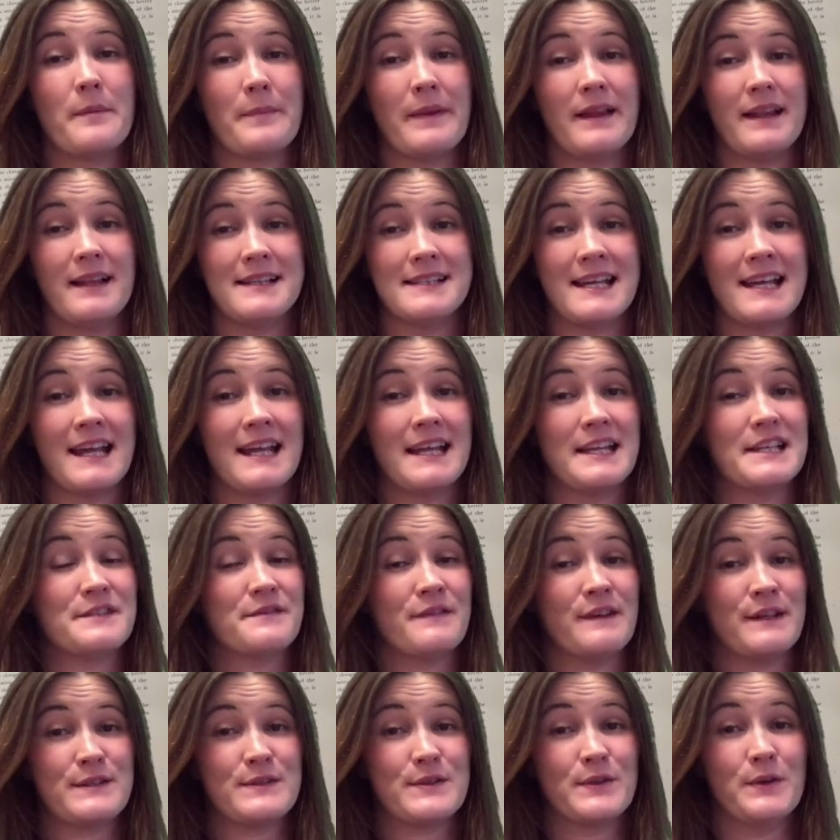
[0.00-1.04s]
building and its
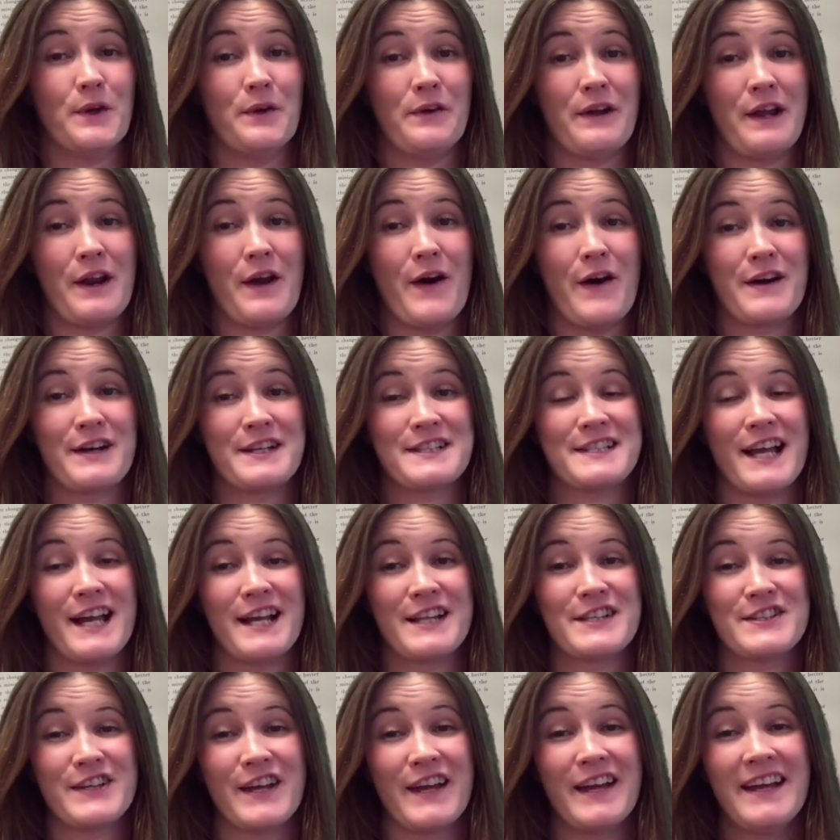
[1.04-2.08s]
Victorian
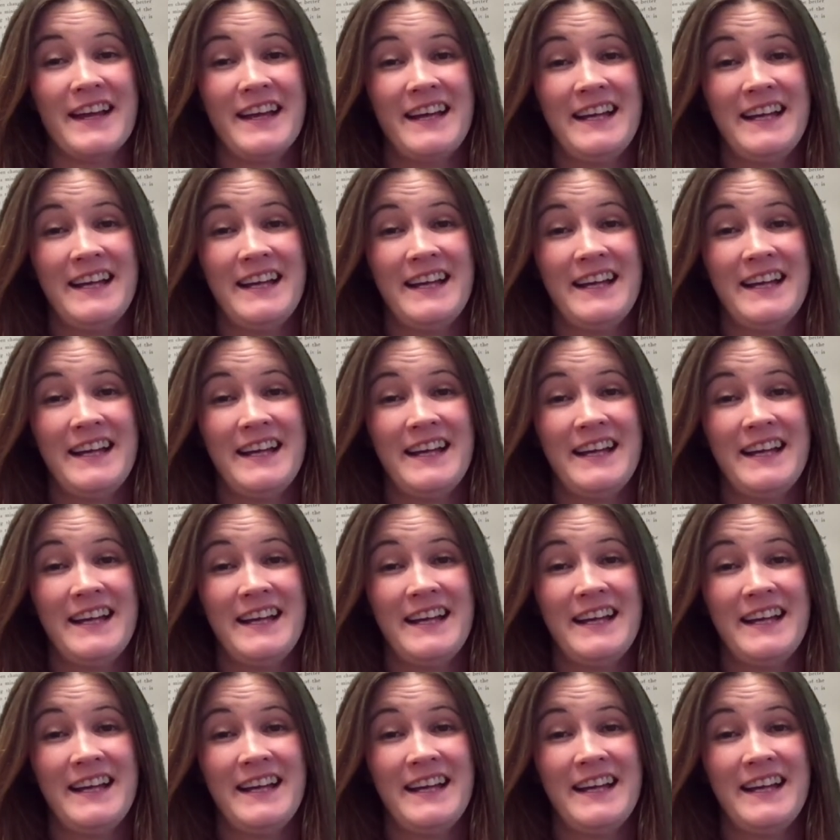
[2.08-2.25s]
architecture,